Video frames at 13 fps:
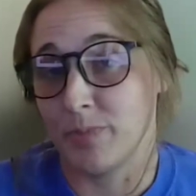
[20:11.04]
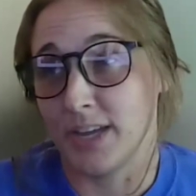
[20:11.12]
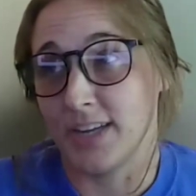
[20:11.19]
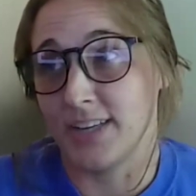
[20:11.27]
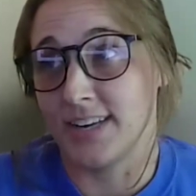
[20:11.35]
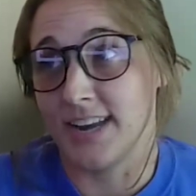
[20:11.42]
the
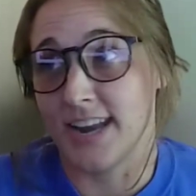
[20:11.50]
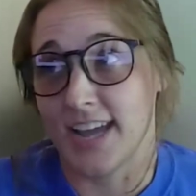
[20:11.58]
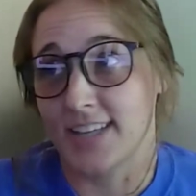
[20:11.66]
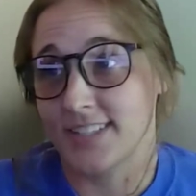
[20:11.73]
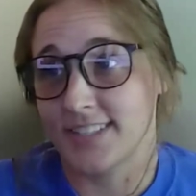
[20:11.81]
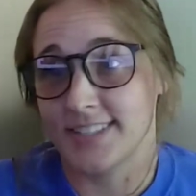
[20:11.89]
big
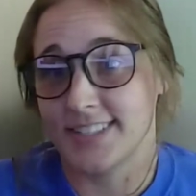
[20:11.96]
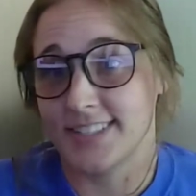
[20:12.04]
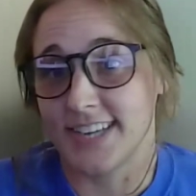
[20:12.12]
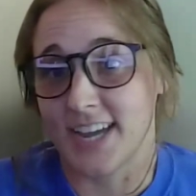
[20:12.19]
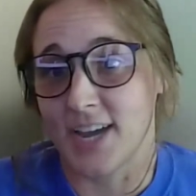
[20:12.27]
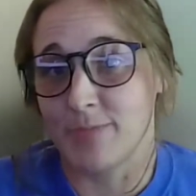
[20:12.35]

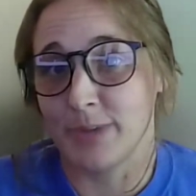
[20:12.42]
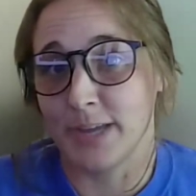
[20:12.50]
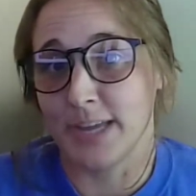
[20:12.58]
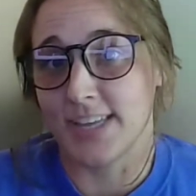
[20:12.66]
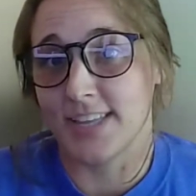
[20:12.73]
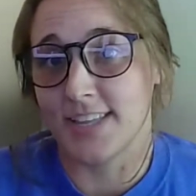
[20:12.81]
next
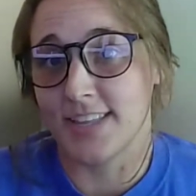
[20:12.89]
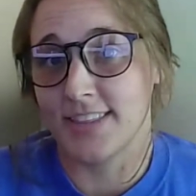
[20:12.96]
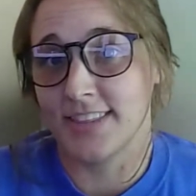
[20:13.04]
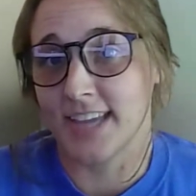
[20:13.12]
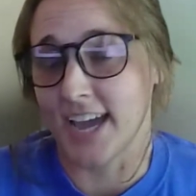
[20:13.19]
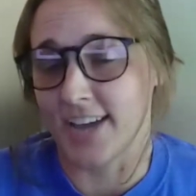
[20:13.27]
step
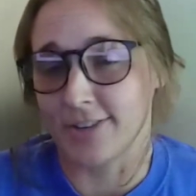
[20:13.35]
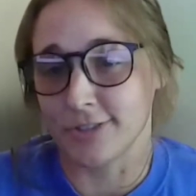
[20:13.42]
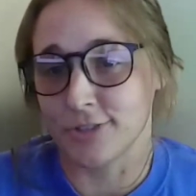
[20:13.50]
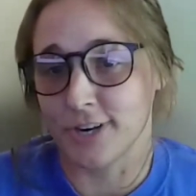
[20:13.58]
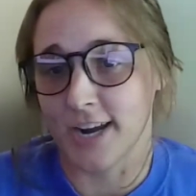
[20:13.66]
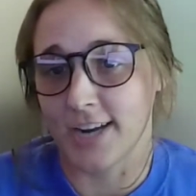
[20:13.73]
in
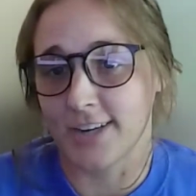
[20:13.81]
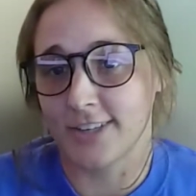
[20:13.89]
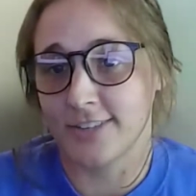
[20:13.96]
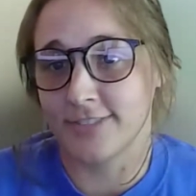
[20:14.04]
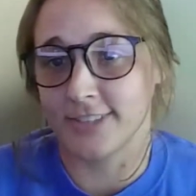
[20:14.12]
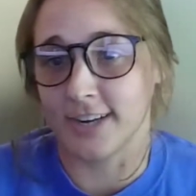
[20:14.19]
Cattle Tracker